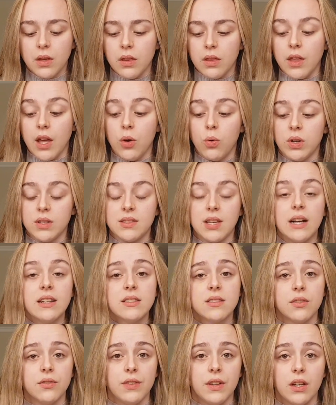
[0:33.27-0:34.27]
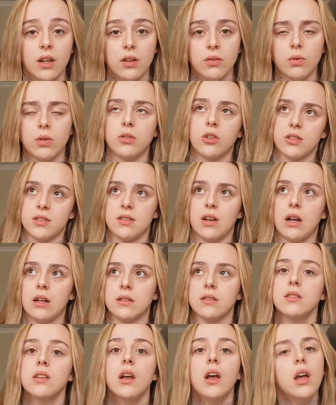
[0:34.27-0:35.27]
There were tons of videos, well not
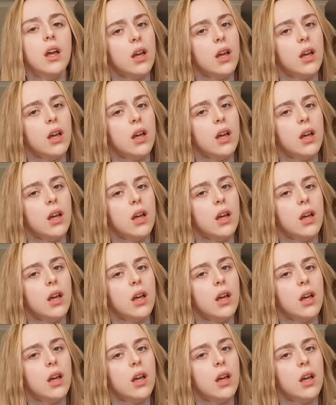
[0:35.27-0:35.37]
tons,